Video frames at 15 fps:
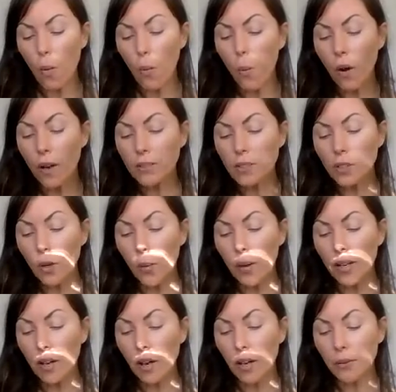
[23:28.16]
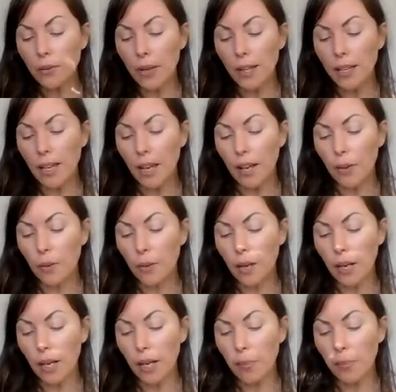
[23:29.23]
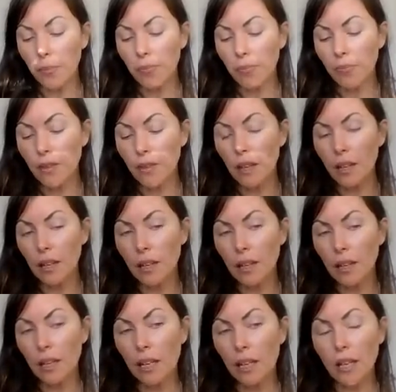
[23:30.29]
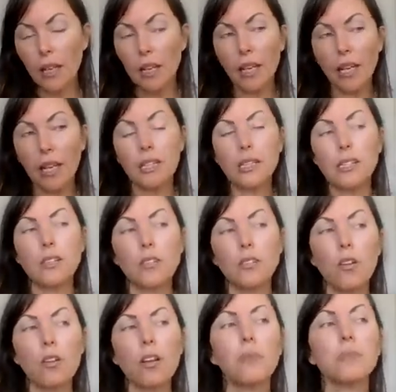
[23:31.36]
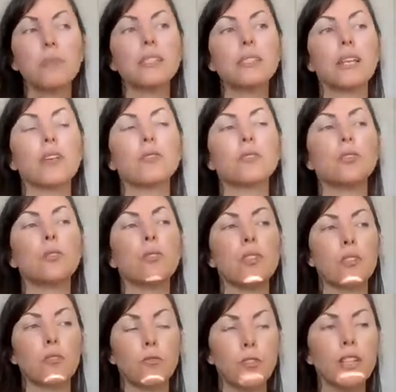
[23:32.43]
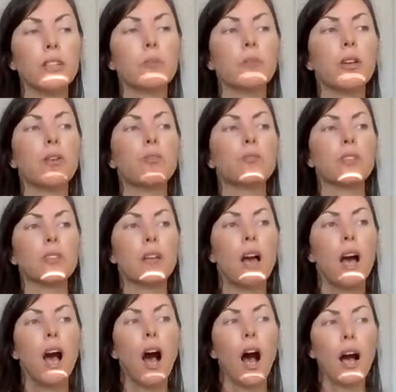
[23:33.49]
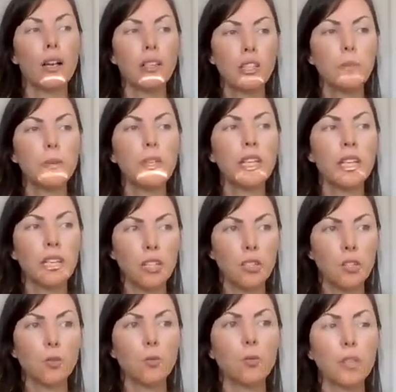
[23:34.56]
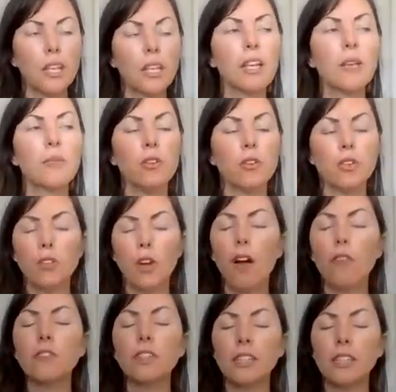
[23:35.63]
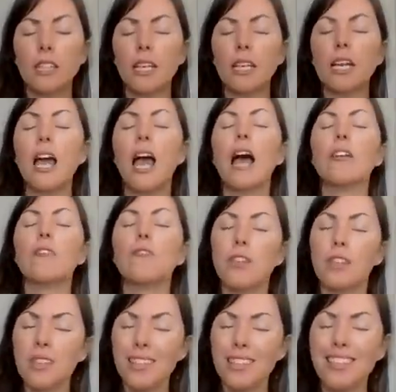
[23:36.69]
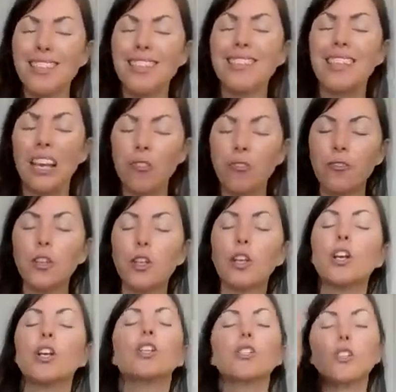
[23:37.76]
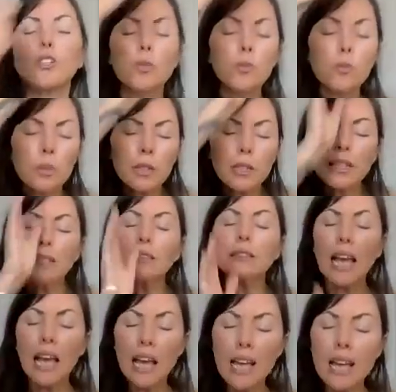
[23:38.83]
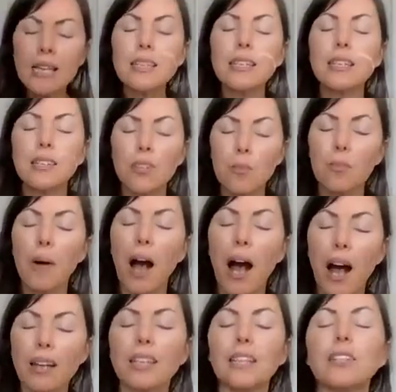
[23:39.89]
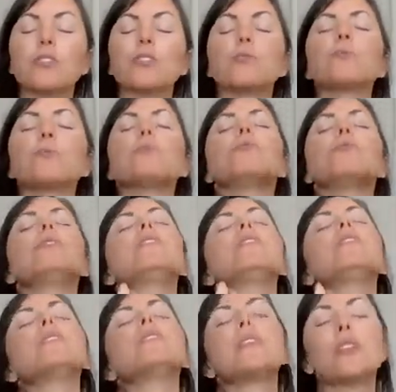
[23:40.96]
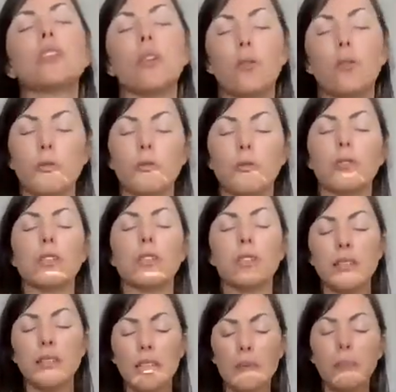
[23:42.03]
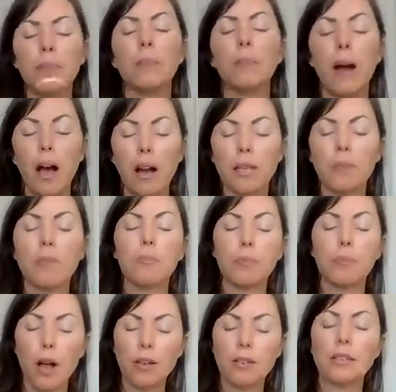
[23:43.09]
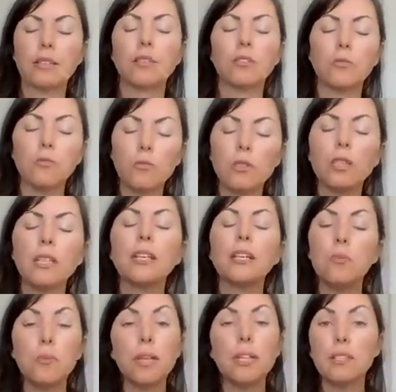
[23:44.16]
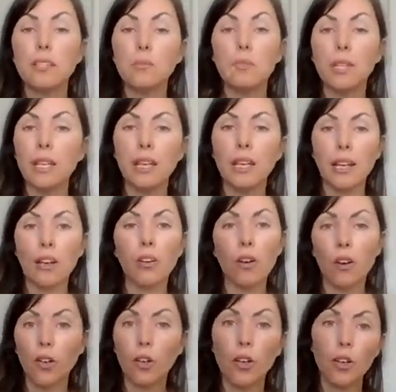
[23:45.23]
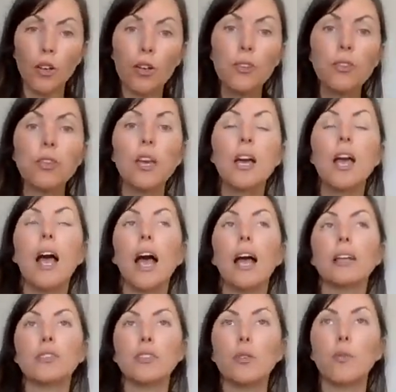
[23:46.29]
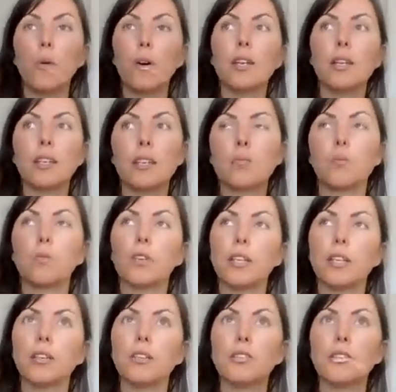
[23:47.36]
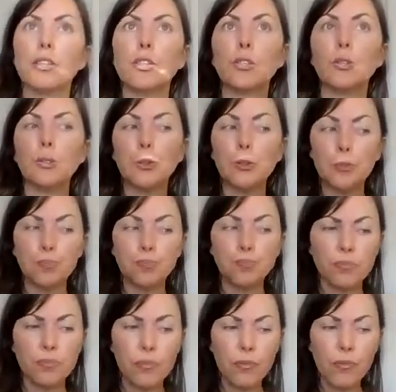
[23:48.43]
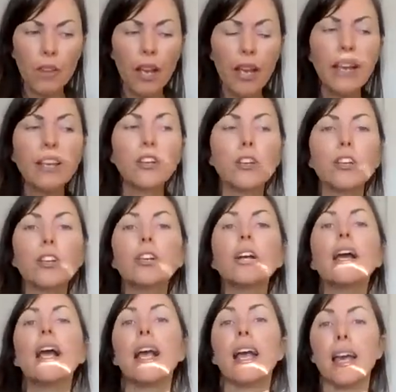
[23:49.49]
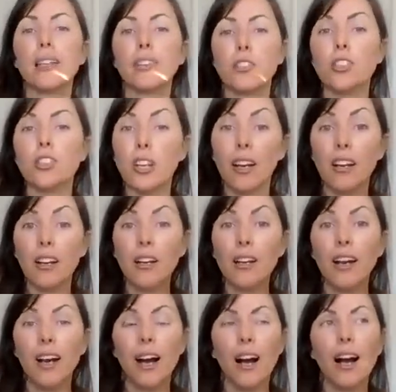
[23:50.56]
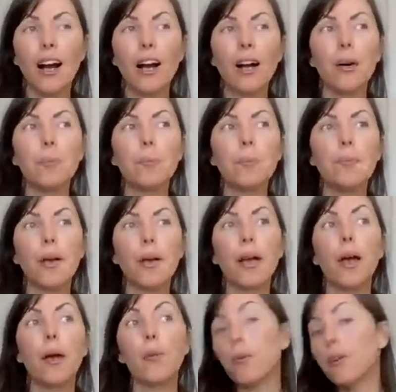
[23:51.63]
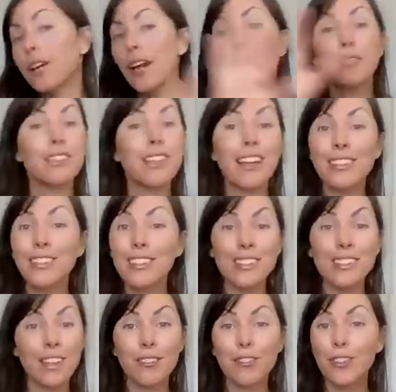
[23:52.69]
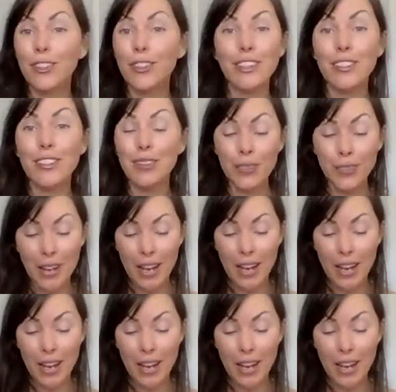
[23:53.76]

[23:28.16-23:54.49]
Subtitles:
what's going on right now. And this is all coming down to these freedom codes and us beginning to reclaim our sovereignty and feeling safer to really land in the body, to really go through this deep embodiment process, to really commit to being here on earth and to what it is we're here to anchor and share, and whatever that looks like for you.